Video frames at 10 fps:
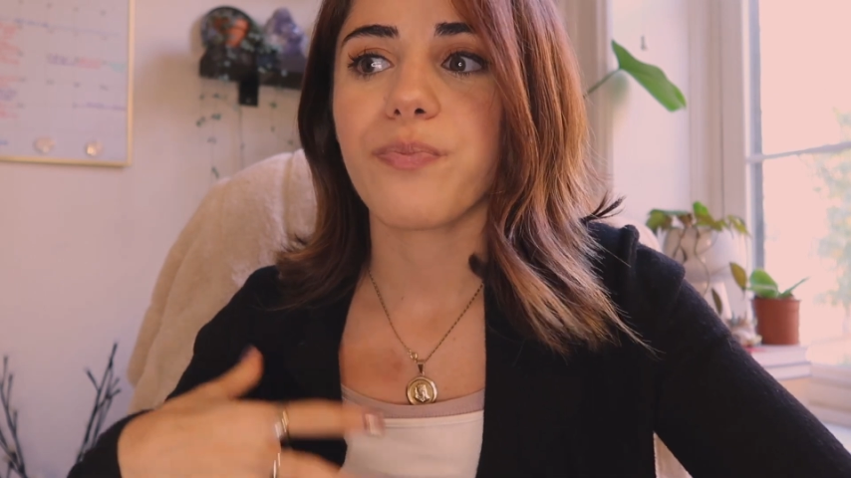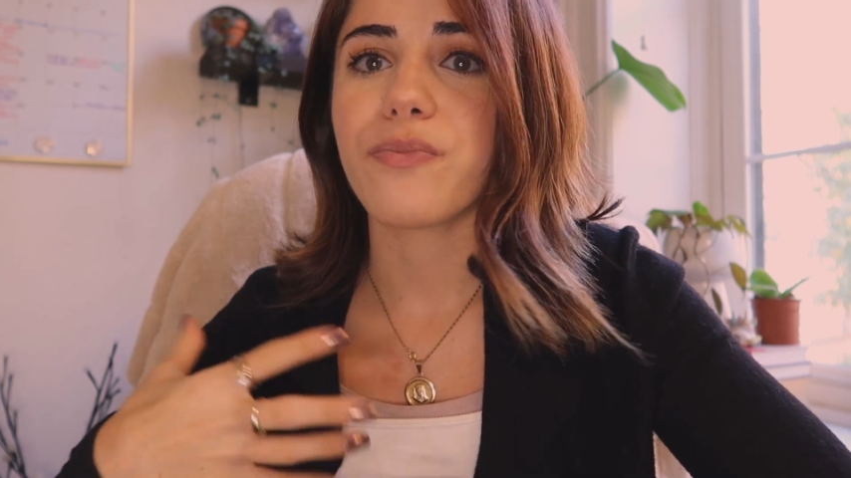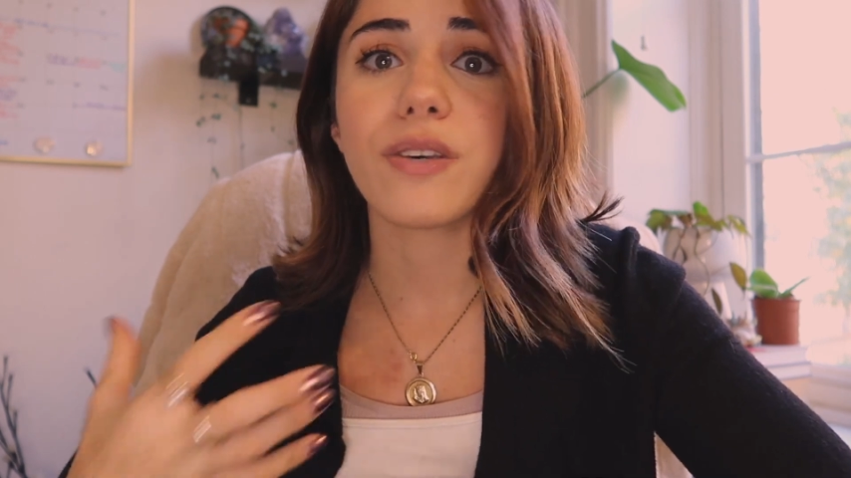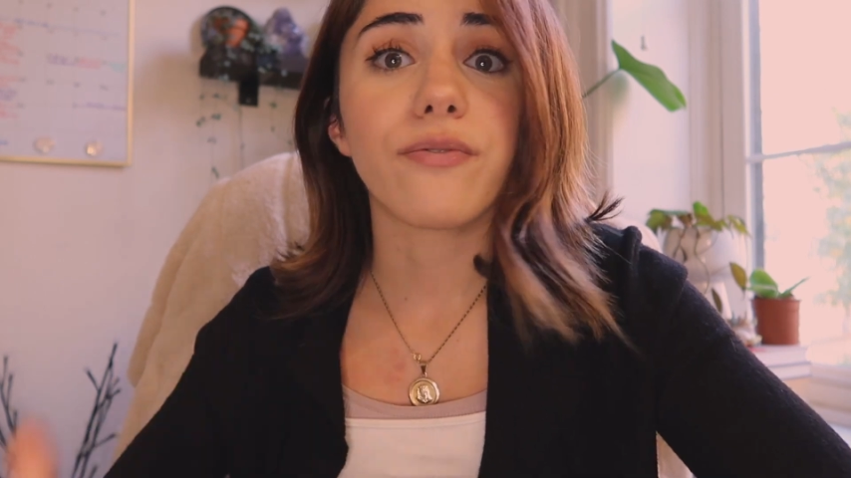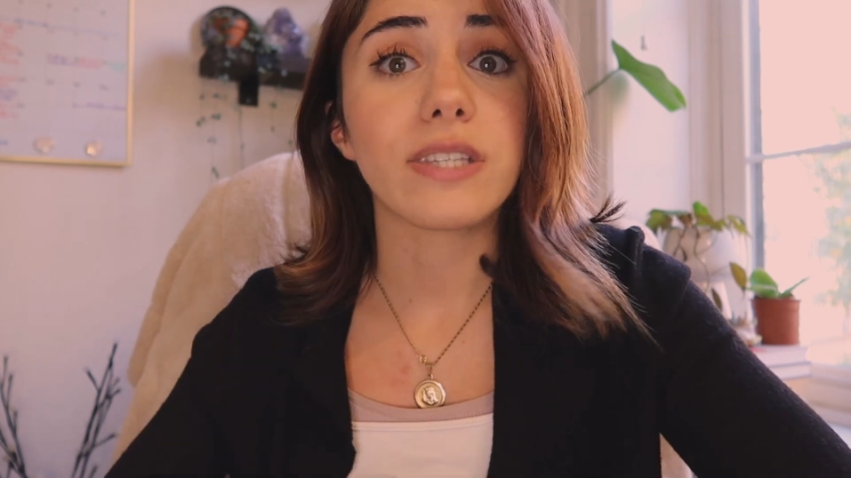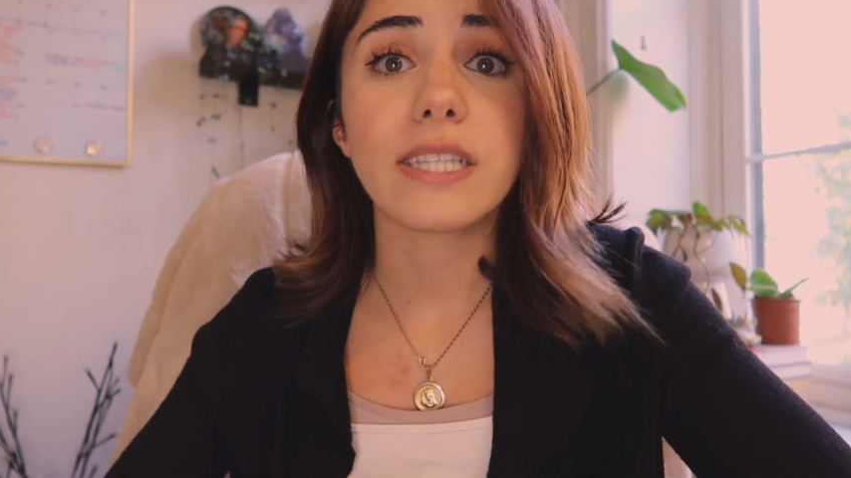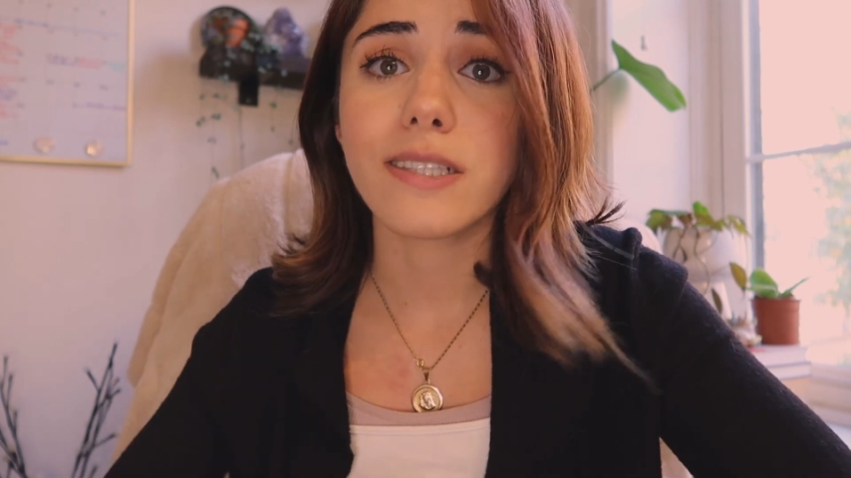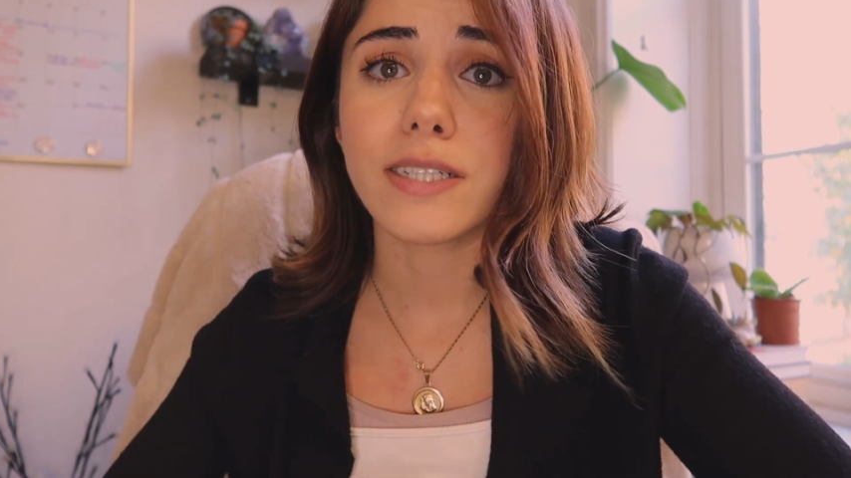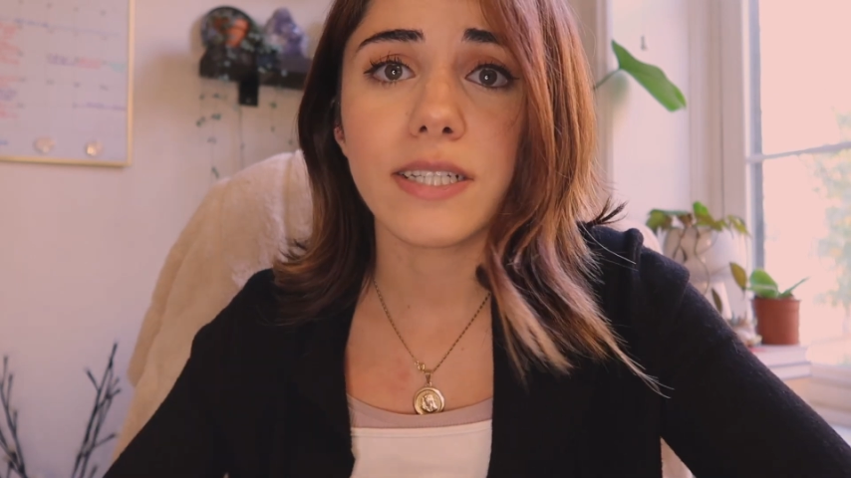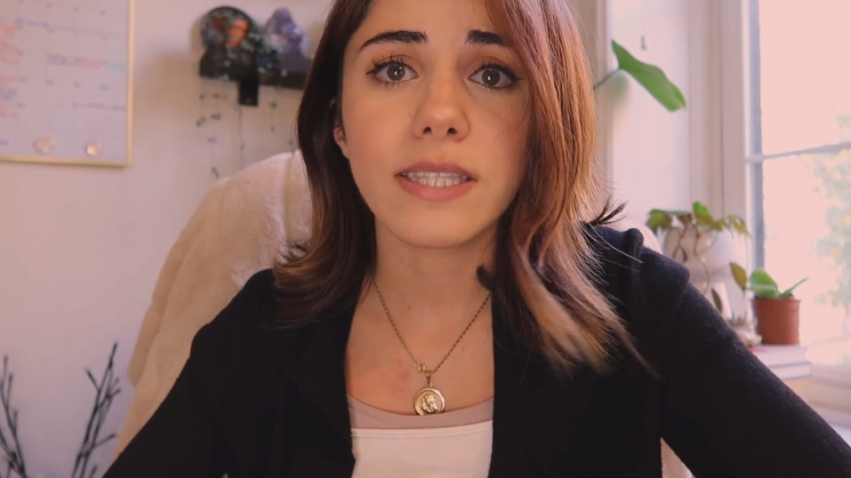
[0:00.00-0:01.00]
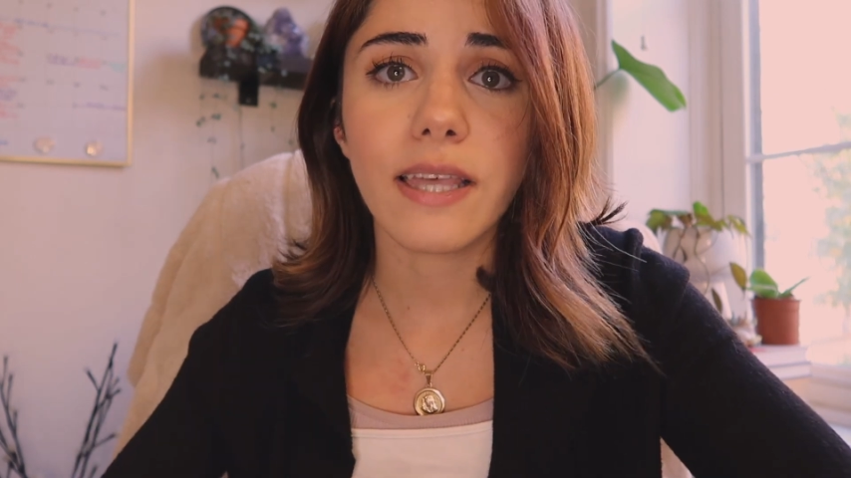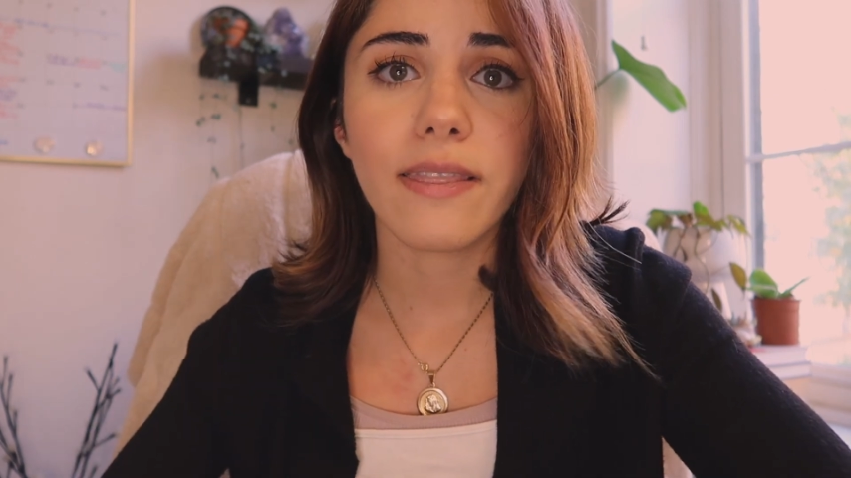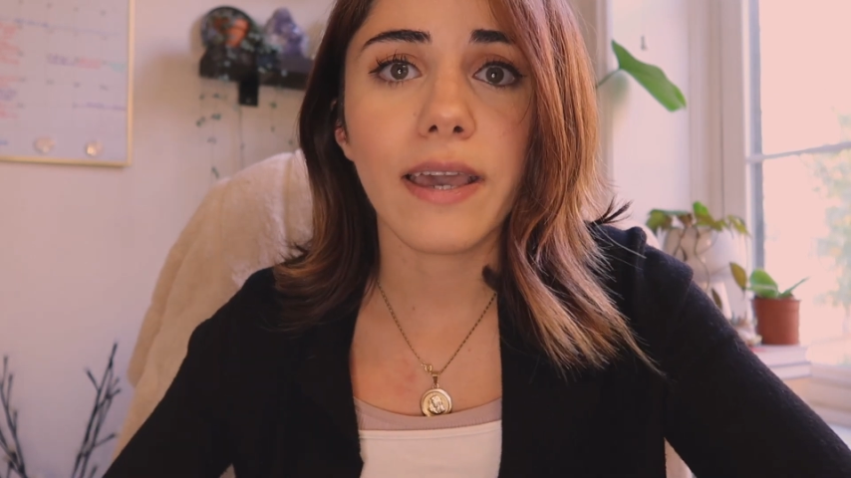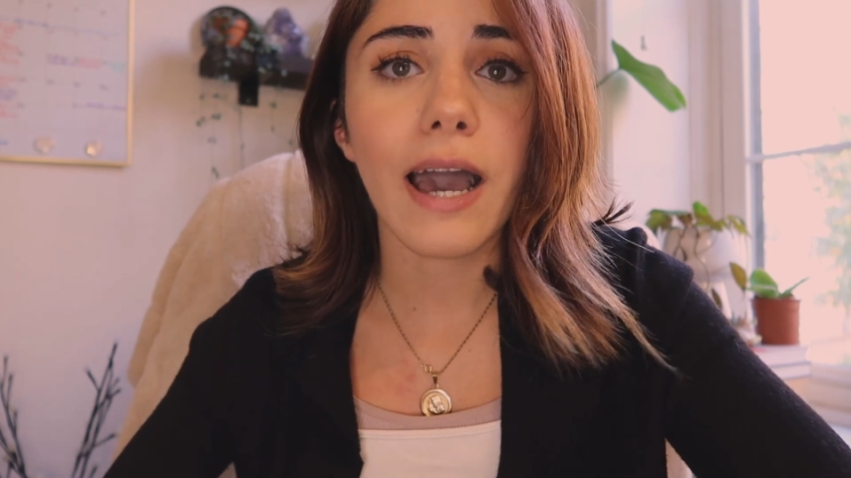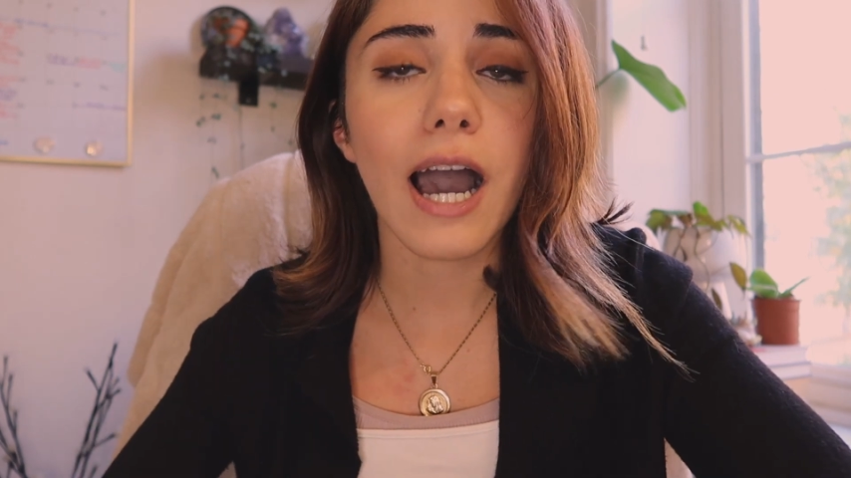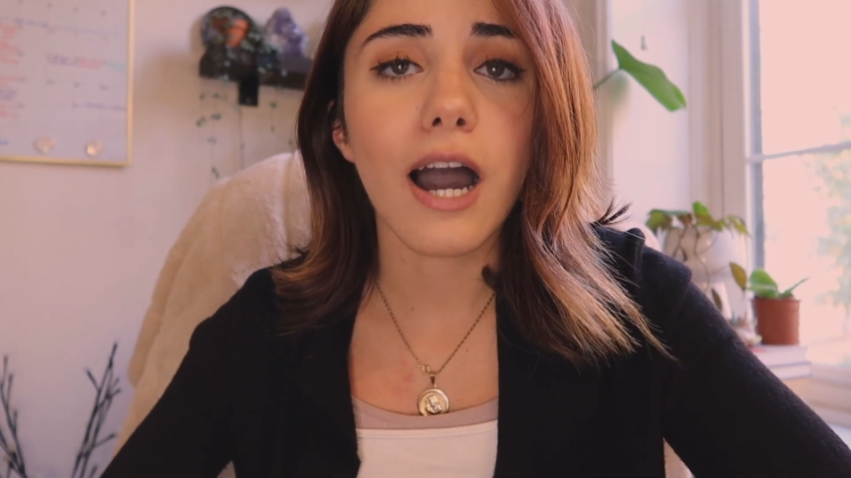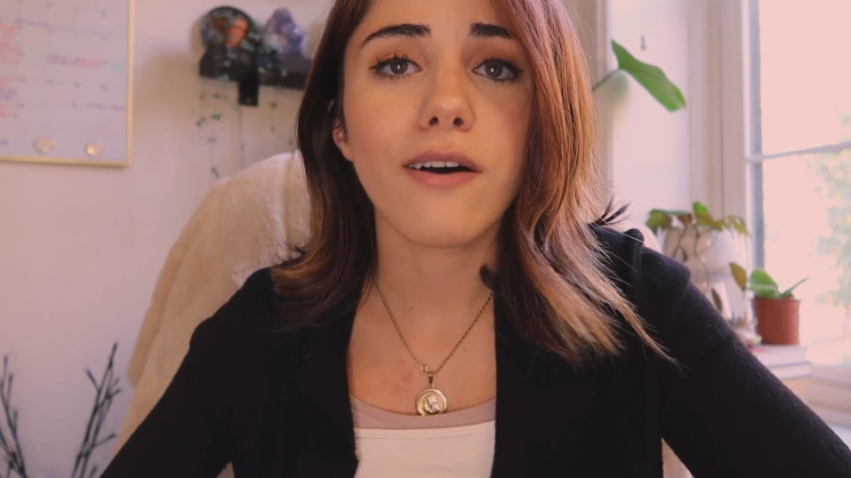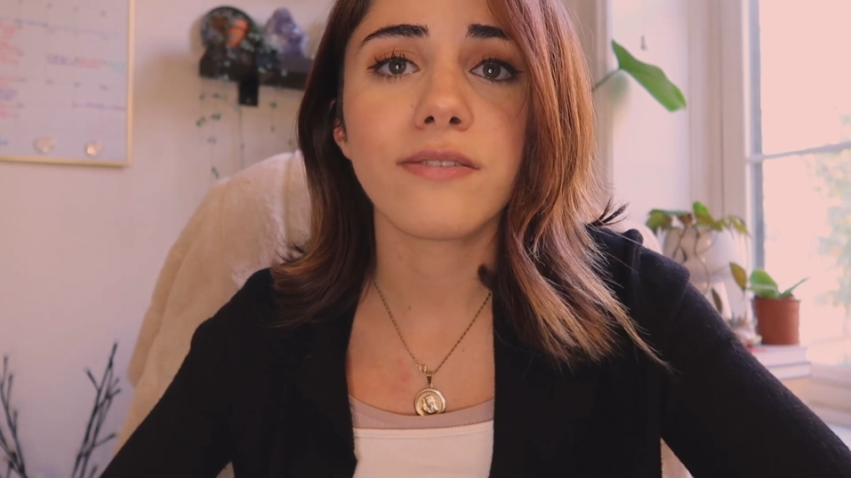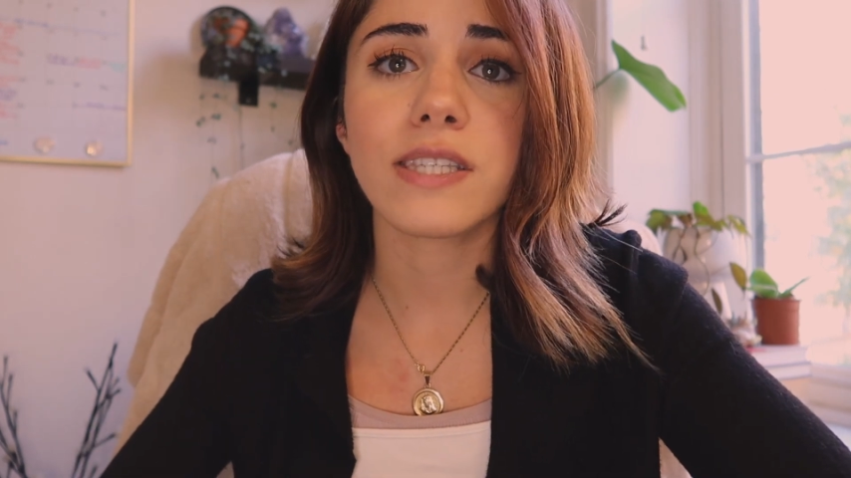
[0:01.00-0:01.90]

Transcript: the facilities that they have,